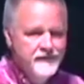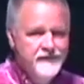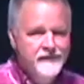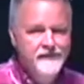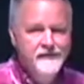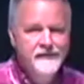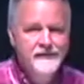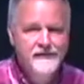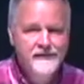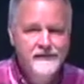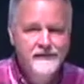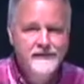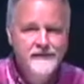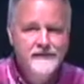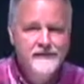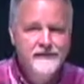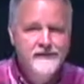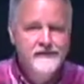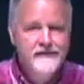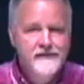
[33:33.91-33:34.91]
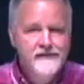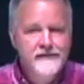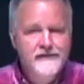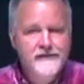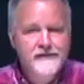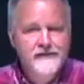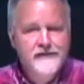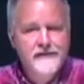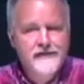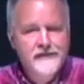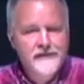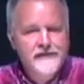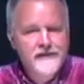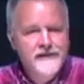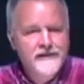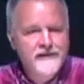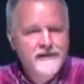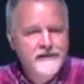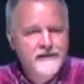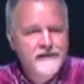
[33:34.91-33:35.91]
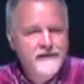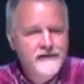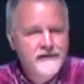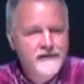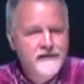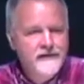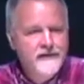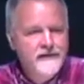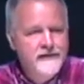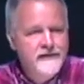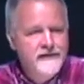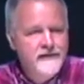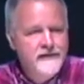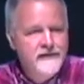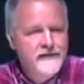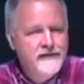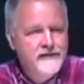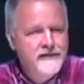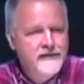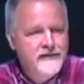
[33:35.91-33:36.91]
Nothing is said.